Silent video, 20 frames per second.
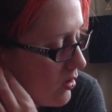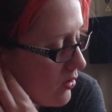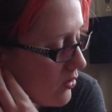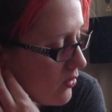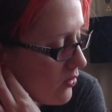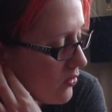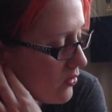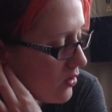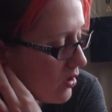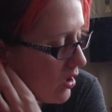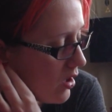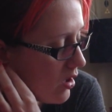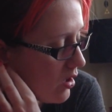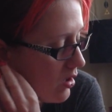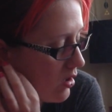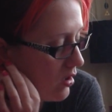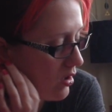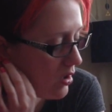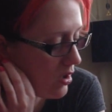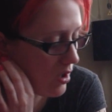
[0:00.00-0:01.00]

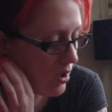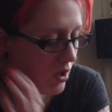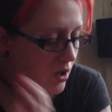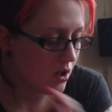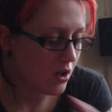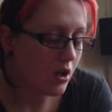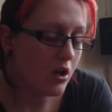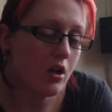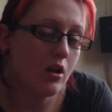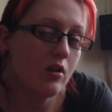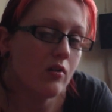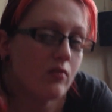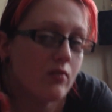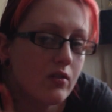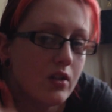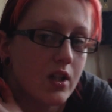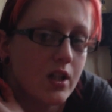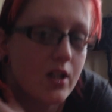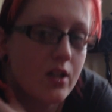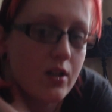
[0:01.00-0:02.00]
So
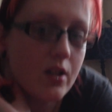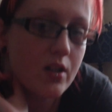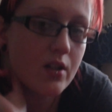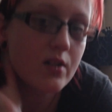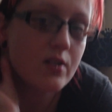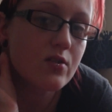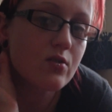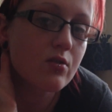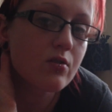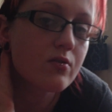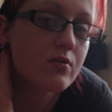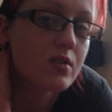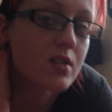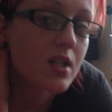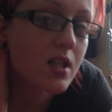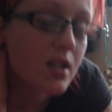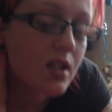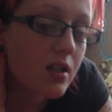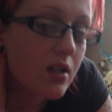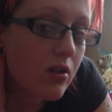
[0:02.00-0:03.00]
hopefully you can sort of
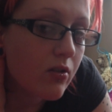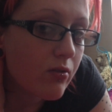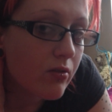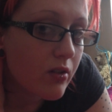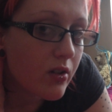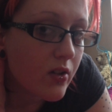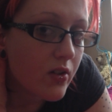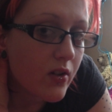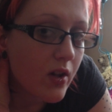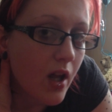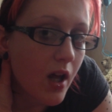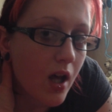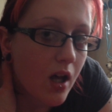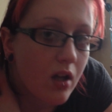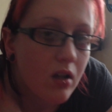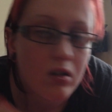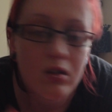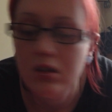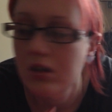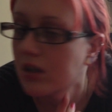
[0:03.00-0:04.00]
see the difference
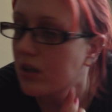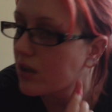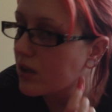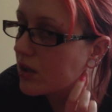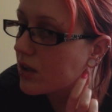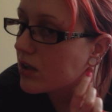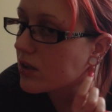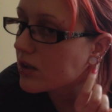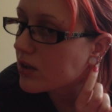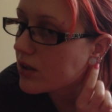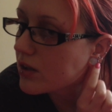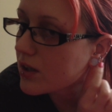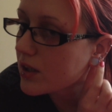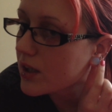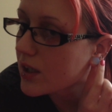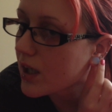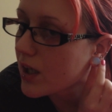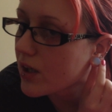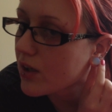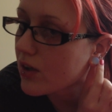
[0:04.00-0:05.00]
there. You
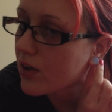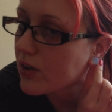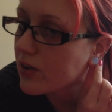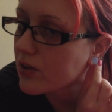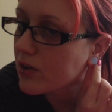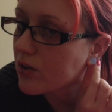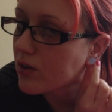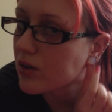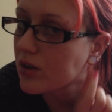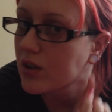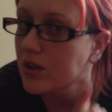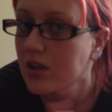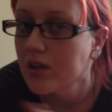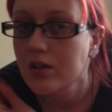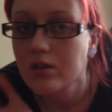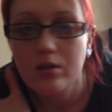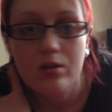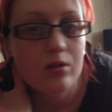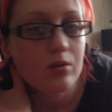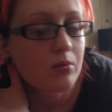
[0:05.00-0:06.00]
can get a nice look
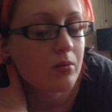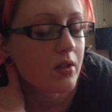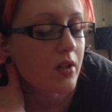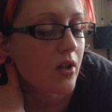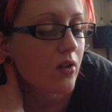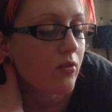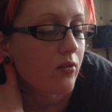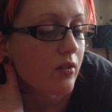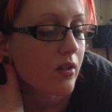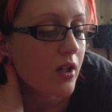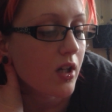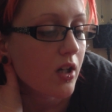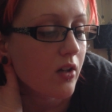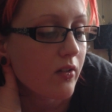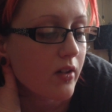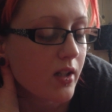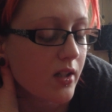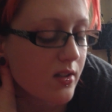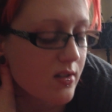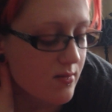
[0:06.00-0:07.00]
with different
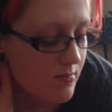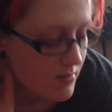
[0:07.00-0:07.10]
earrings.